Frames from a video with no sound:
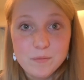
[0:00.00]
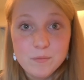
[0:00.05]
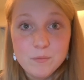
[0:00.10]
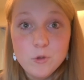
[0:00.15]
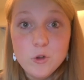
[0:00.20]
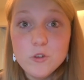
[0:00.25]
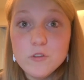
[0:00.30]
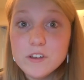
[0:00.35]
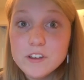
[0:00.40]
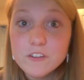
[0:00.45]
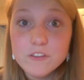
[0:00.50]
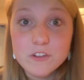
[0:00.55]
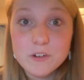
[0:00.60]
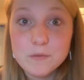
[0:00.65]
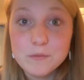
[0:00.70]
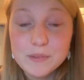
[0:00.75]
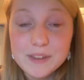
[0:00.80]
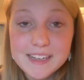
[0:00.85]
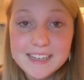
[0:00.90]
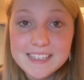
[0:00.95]
moving
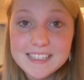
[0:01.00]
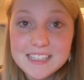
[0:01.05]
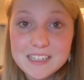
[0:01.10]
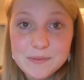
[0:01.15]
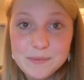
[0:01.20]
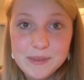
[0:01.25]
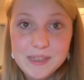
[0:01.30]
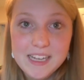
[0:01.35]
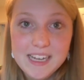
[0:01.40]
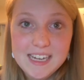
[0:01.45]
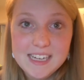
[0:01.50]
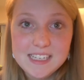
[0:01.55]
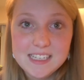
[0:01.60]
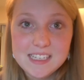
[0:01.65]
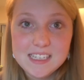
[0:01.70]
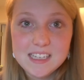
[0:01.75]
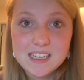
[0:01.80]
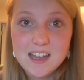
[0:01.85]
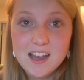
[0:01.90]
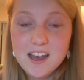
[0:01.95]
from place to
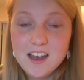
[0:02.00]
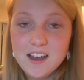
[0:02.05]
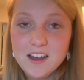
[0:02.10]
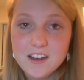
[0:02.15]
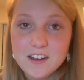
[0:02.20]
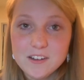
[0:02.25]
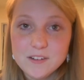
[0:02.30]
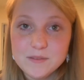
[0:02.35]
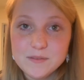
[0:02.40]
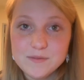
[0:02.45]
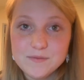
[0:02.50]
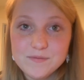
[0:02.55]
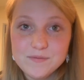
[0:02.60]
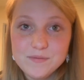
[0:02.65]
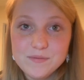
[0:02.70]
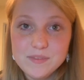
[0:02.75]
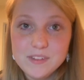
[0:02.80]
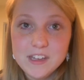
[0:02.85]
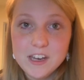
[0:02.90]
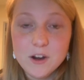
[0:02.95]
place,
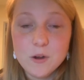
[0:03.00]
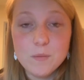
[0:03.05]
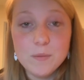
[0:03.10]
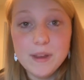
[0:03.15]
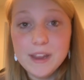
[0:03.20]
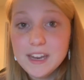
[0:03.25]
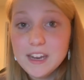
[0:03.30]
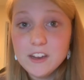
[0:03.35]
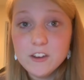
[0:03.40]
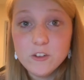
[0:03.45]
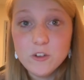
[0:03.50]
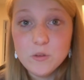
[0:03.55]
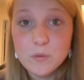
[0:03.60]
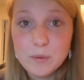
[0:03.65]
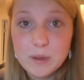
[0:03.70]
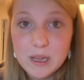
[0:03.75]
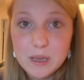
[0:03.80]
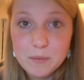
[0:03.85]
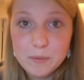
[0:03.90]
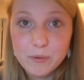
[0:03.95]
meeting new
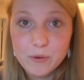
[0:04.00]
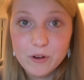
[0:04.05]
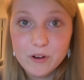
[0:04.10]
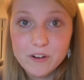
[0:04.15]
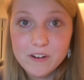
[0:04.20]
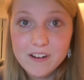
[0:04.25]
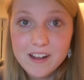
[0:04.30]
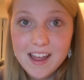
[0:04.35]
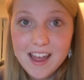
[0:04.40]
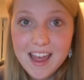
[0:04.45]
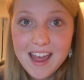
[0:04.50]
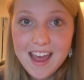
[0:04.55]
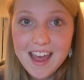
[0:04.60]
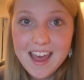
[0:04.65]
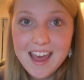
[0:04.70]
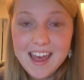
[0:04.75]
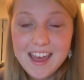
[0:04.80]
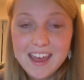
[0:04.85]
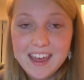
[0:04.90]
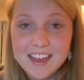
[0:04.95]
people,
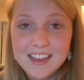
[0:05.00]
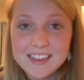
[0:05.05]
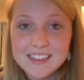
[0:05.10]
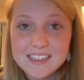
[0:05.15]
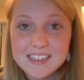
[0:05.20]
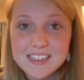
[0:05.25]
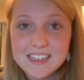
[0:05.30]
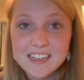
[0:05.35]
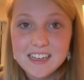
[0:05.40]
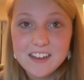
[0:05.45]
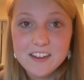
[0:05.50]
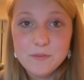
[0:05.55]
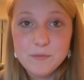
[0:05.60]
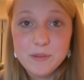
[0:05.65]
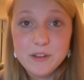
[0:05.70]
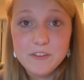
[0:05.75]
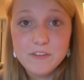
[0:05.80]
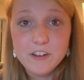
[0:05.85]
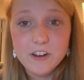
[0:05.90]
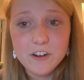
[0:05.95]
and it can
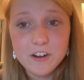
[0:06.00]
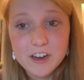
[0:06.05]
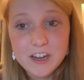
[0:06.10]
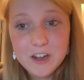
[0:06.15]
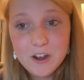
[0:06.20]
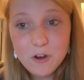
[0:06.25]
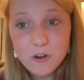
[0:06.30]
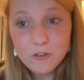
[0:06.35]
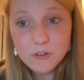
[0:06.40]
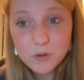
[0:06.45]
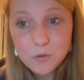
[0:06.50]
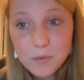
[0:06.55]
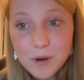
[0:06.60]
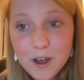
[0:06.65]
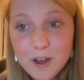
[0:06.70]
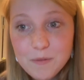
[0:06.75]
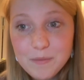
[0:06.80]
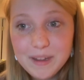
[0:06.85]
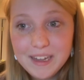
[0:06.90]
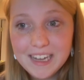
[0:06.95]
be very
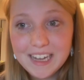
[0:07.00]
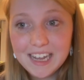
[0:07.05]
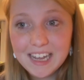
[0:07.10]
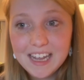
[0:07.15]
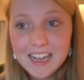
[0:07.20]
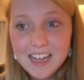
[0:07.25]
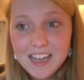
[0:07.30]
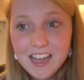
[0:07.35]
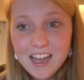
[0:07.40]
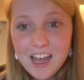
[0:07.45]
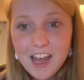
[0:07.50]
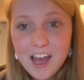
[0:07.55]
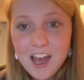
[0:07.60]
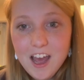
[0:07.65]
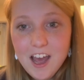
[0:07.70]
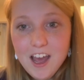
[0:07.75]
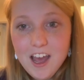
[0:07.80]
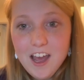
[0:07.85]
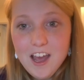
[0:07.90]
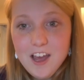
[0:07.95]
overwhelming,
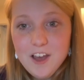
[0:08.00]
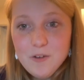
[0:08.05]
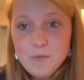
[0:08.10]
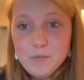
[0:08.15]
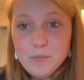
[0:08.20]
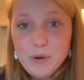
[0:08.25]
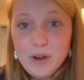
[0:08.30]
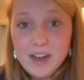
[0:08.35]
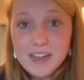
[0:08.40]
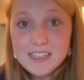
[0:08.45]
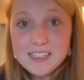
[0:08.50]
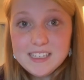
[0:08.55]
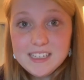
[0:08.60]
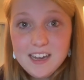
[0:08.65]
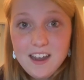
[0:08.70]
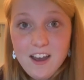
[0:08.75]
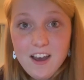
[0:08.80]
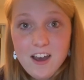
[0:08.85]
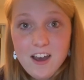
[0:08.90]
but